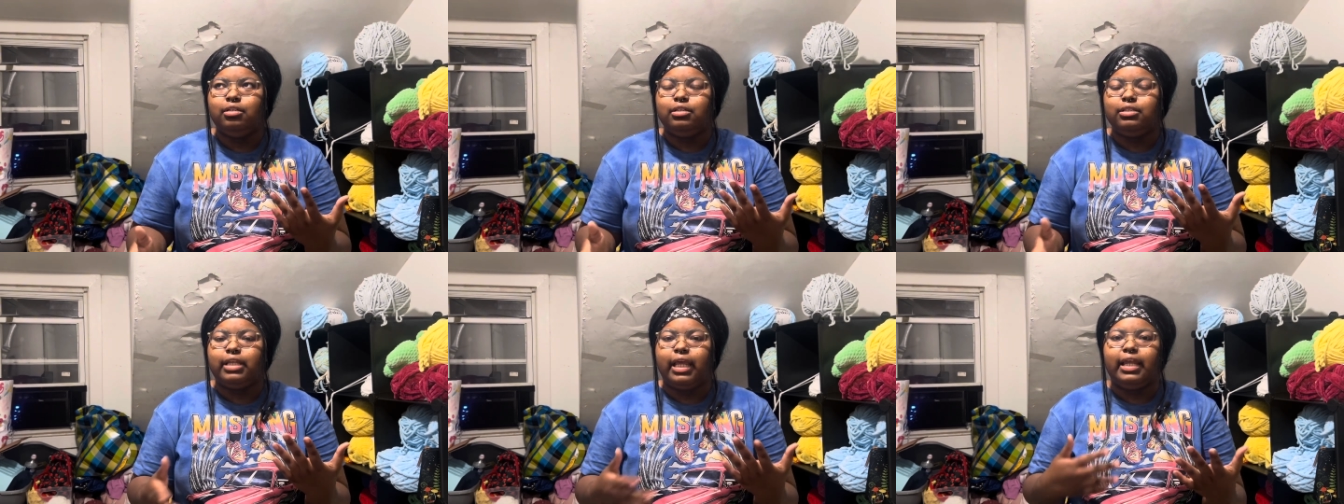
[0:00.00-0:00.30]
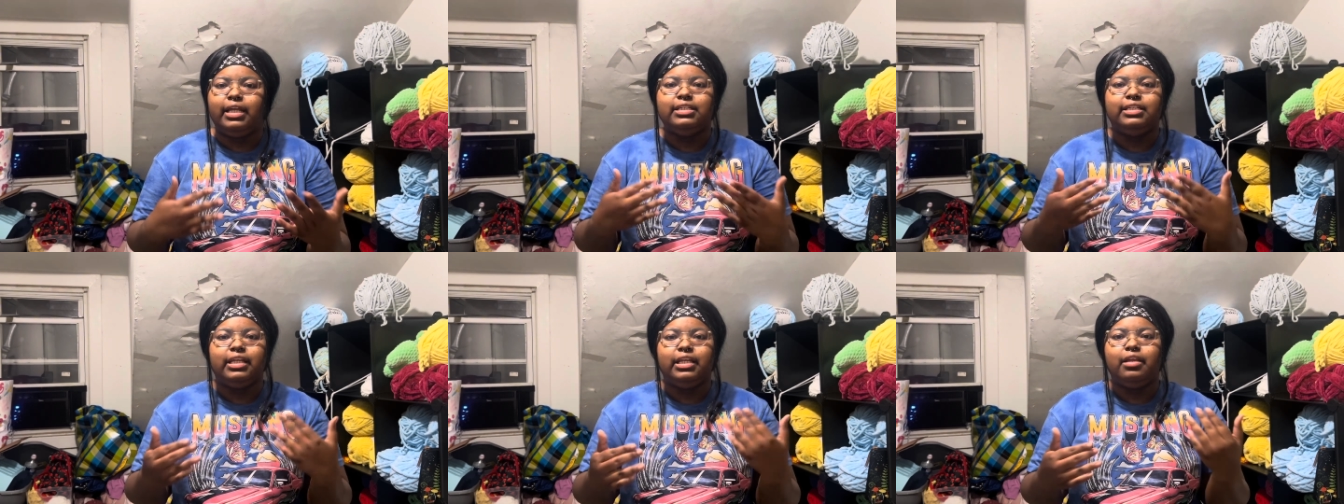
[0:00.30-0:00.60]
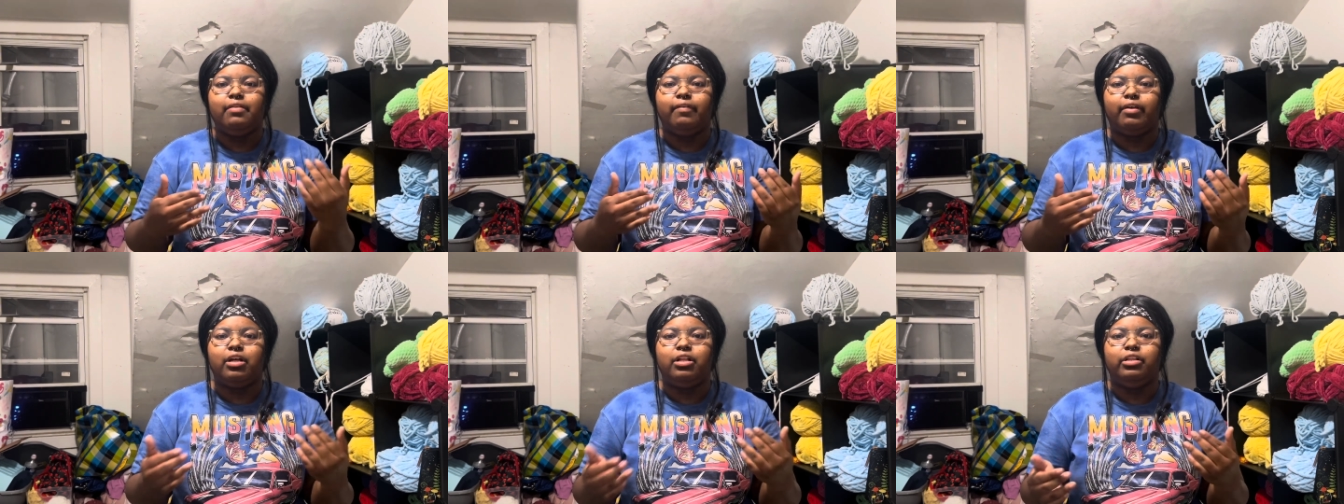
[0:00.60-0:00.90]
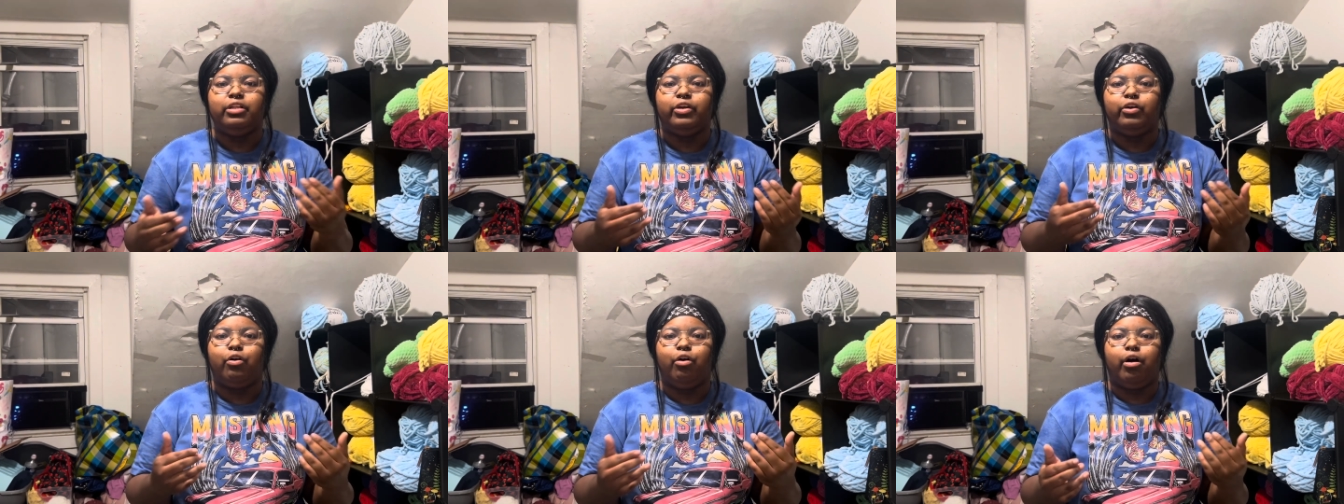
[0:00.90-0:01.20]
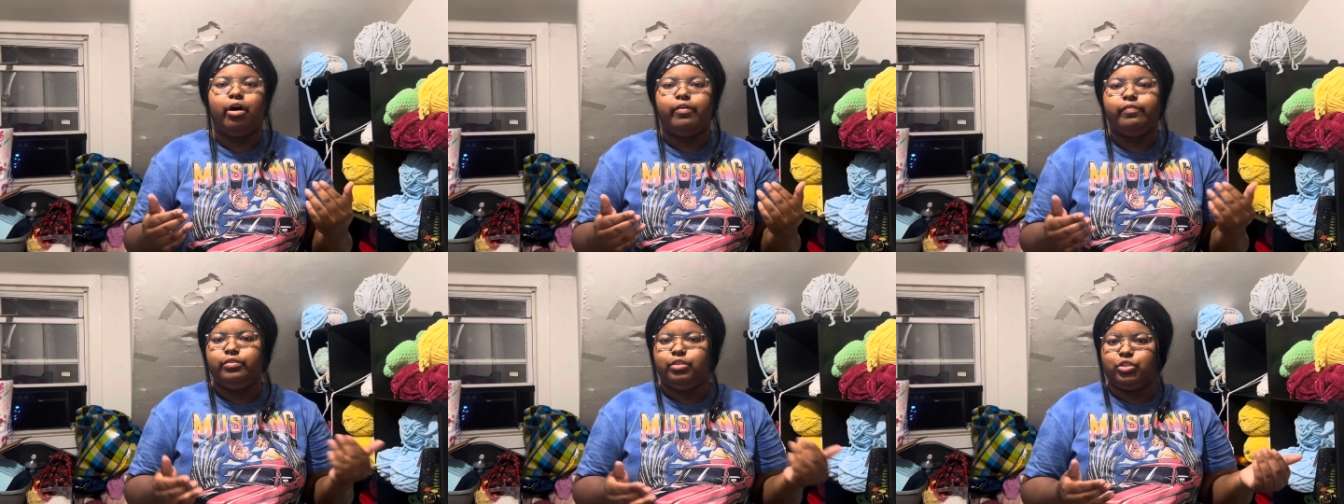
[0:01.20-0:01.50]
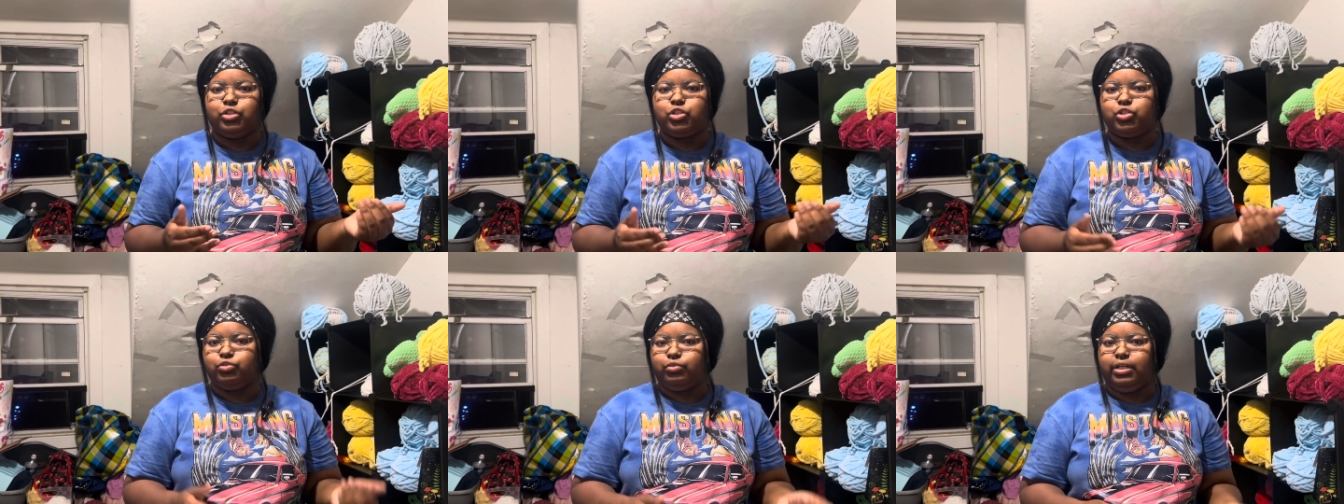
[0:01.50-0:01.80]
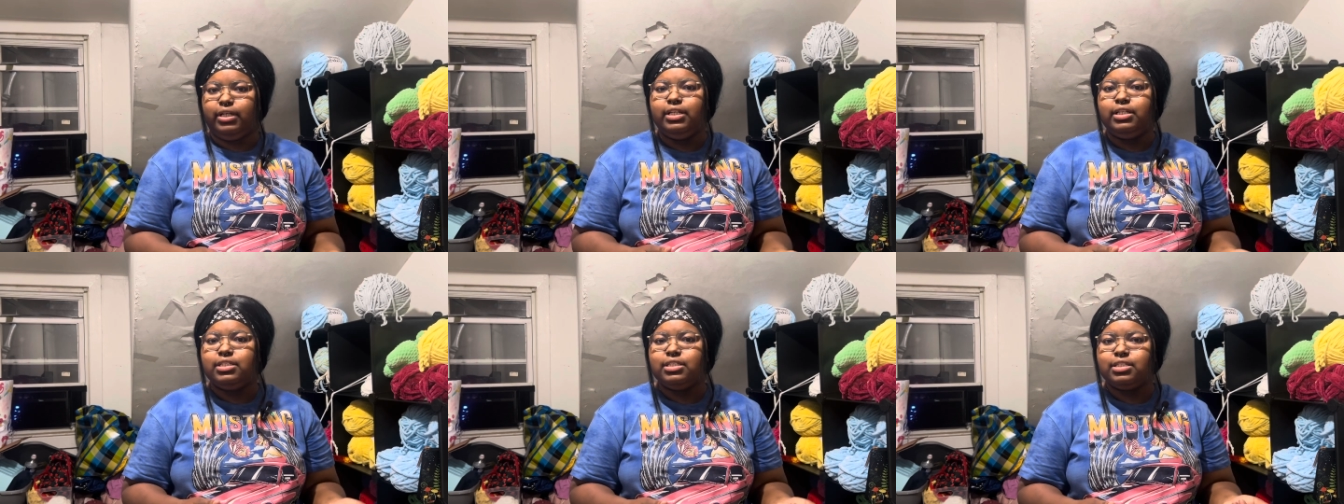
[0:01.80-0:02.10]
they didn't even clear off the
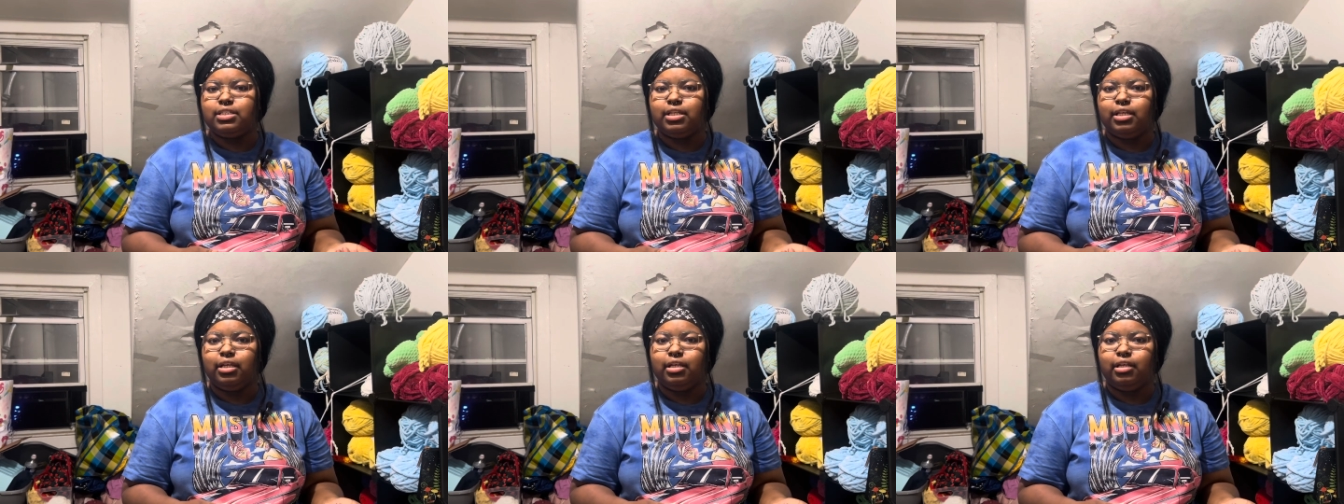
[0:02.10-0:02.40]
streets